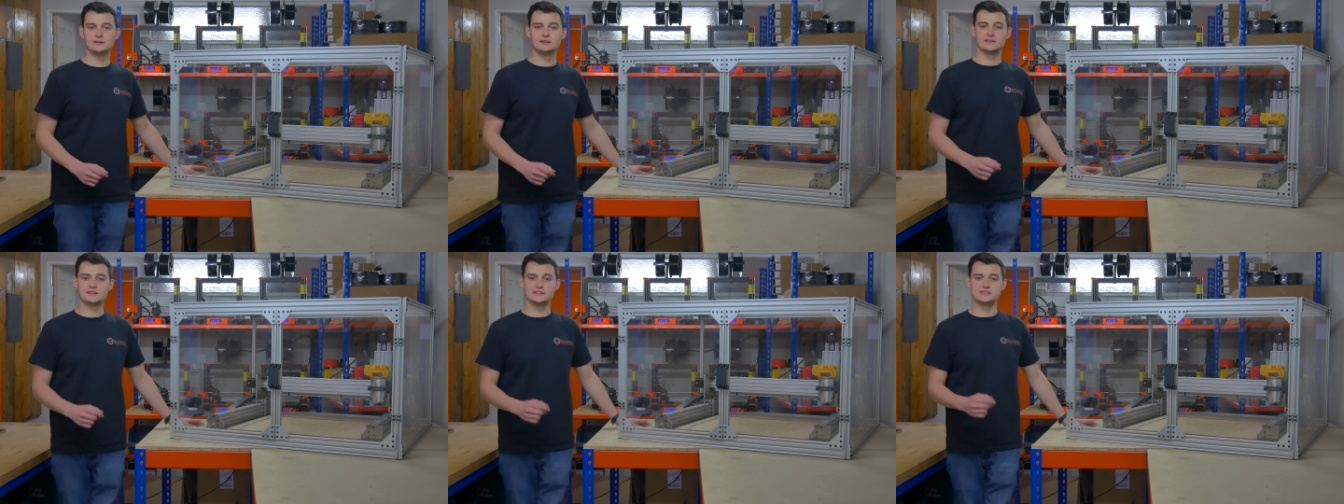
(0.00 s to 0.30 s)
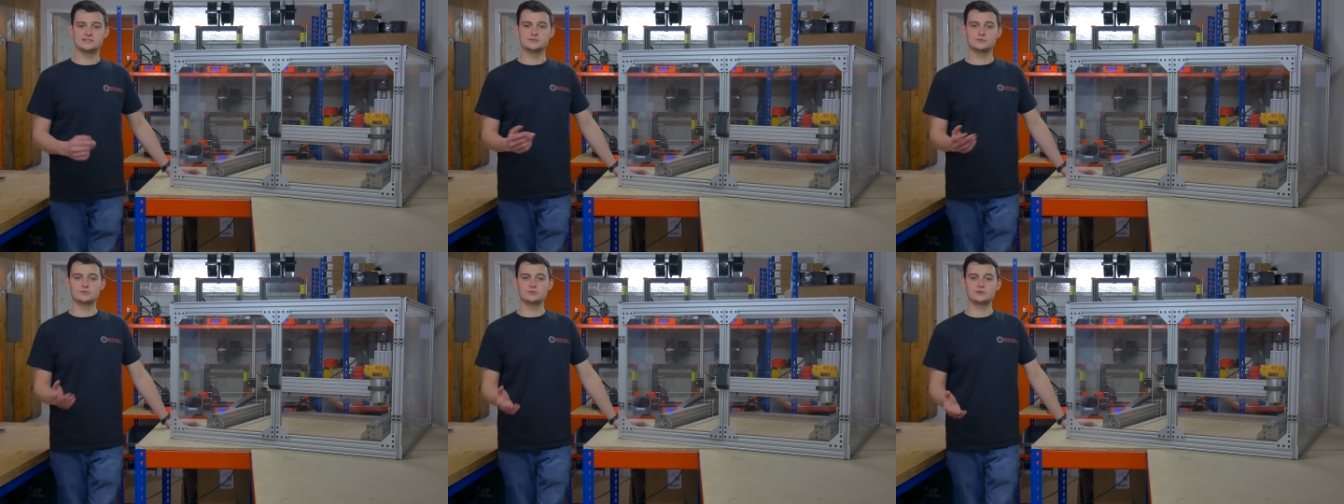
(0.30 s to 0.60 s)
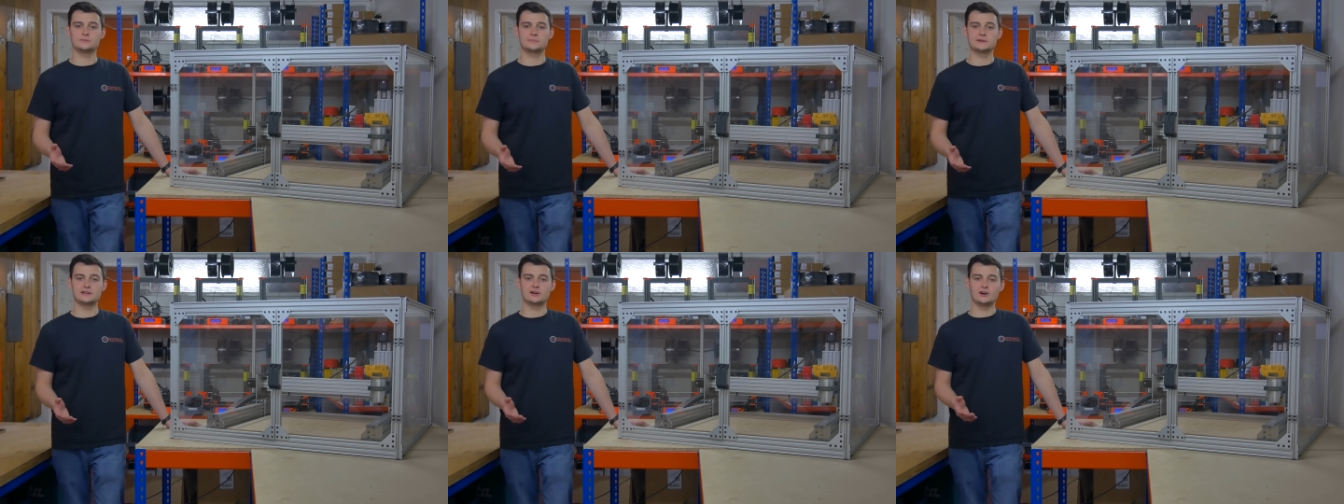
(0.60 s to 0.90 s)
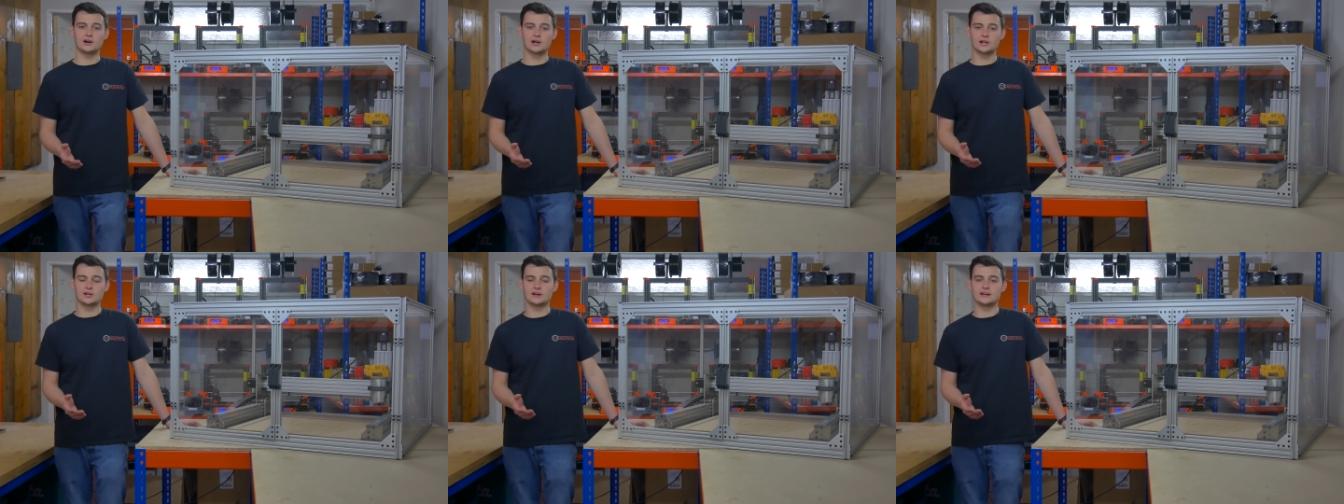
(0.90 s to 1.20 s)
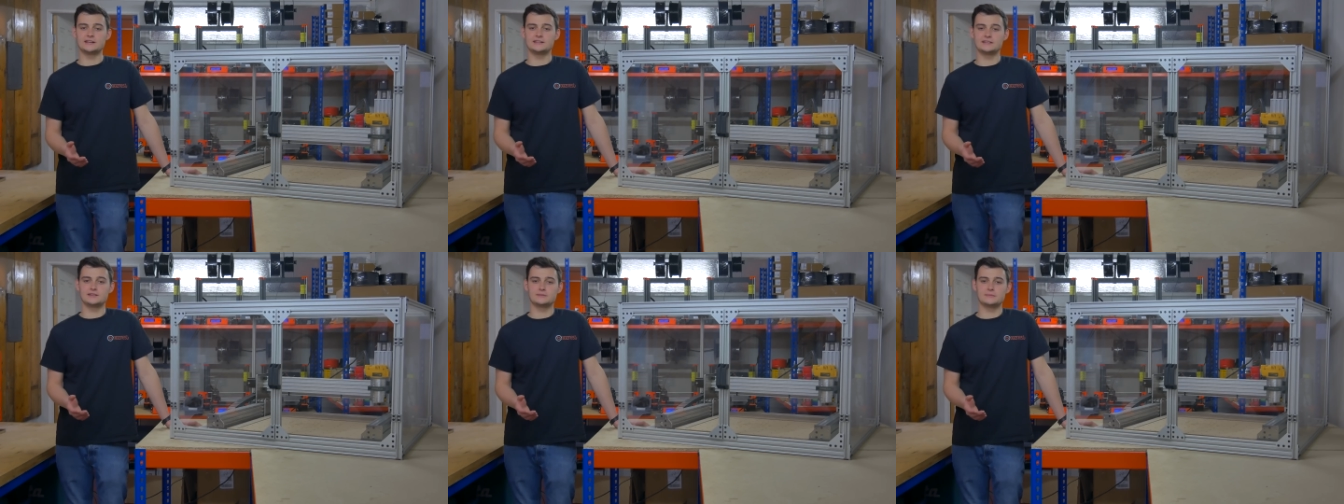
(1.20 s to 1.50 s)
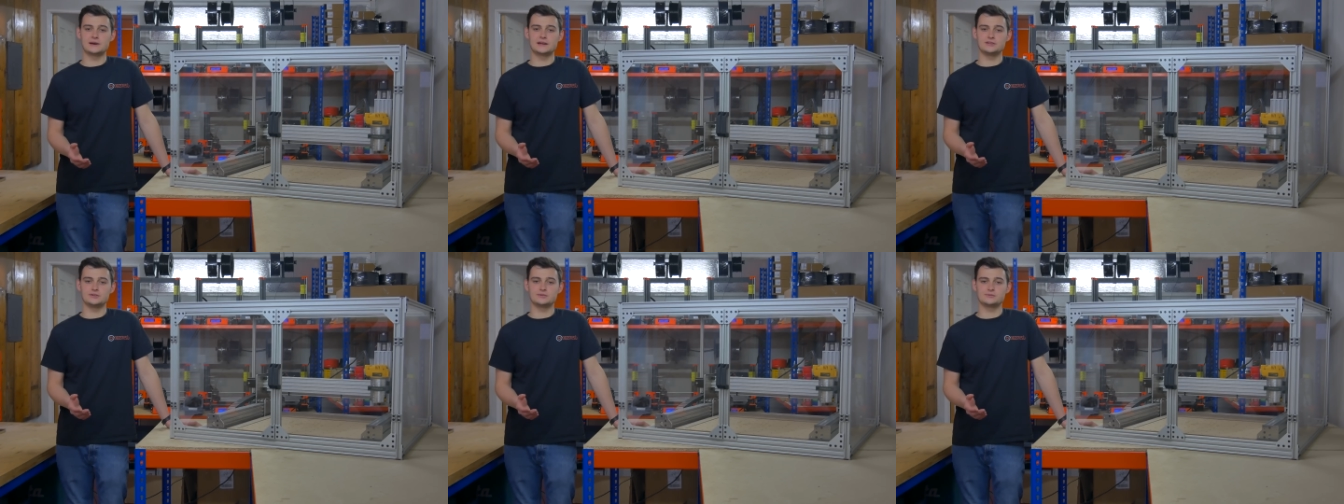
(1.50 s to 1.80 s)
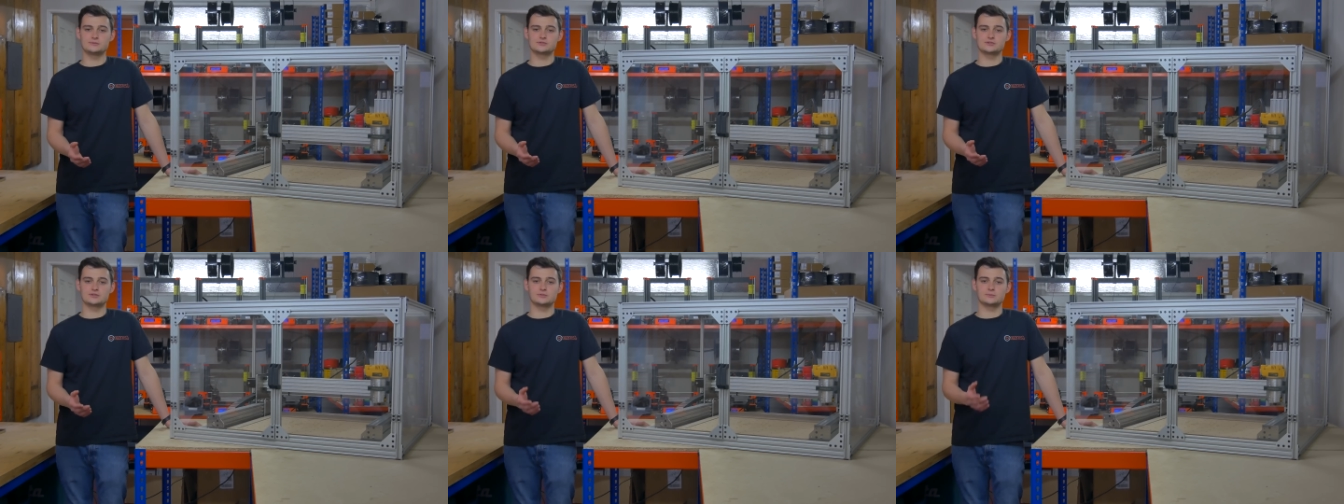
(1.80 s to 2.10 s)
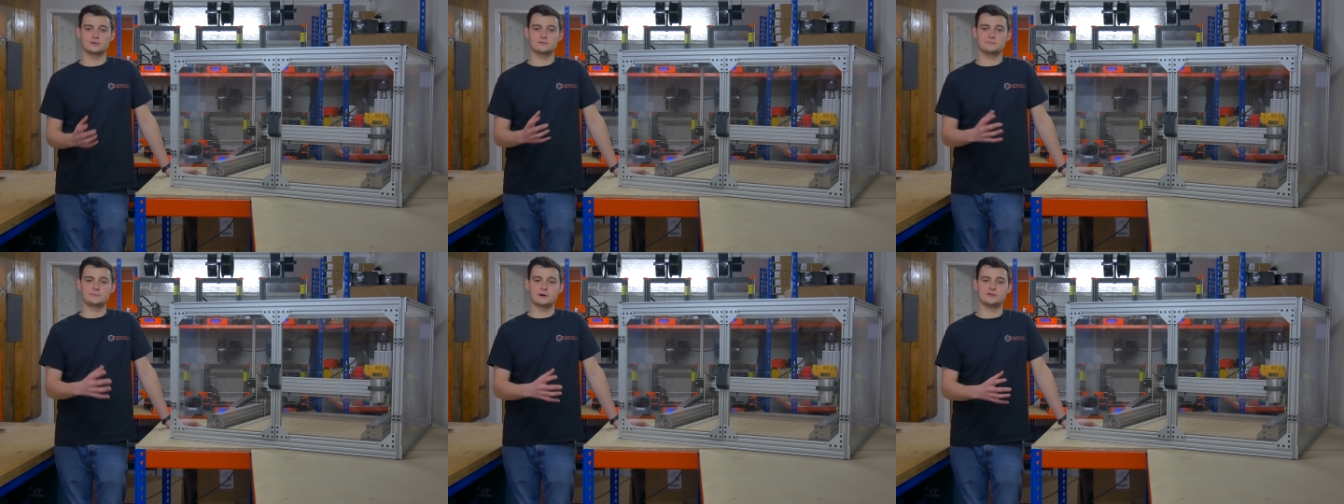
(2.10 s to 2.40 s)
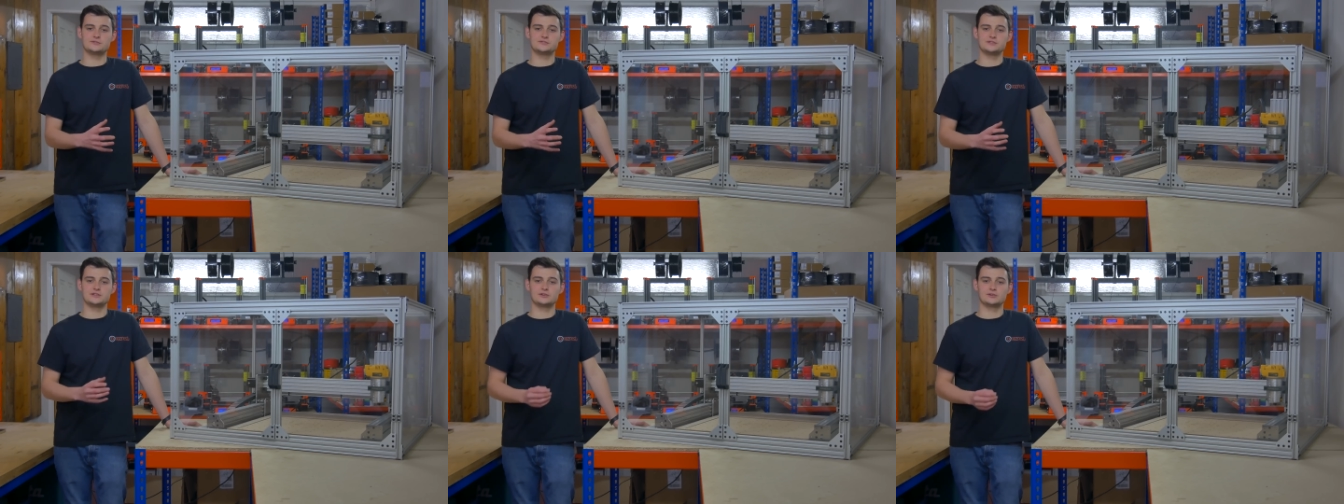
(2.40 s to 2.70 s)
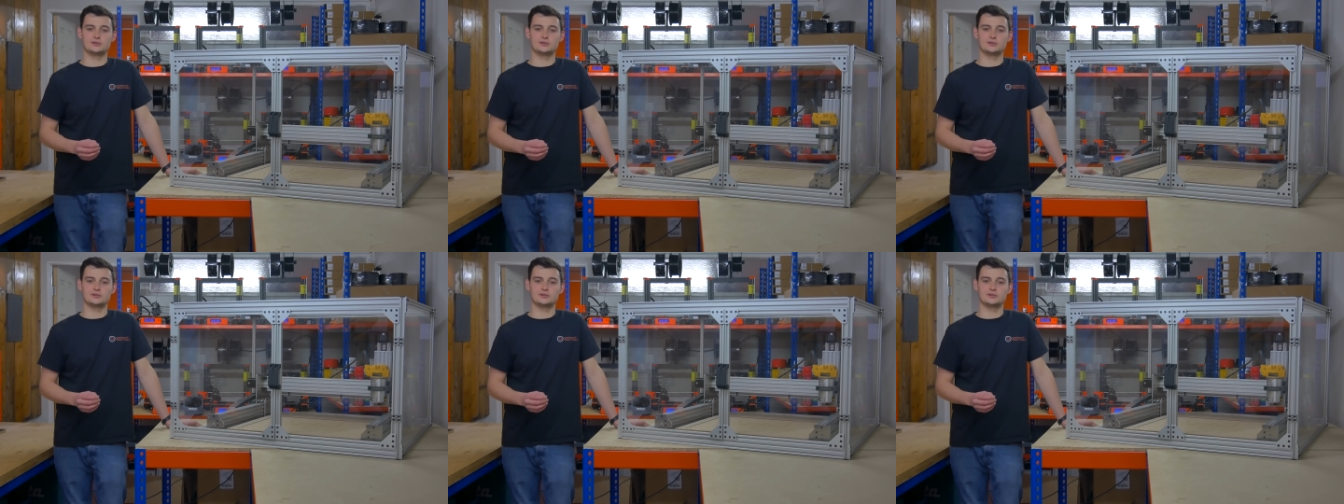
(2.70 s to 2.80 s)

This is all going to be highlighted in the manuals that we've posted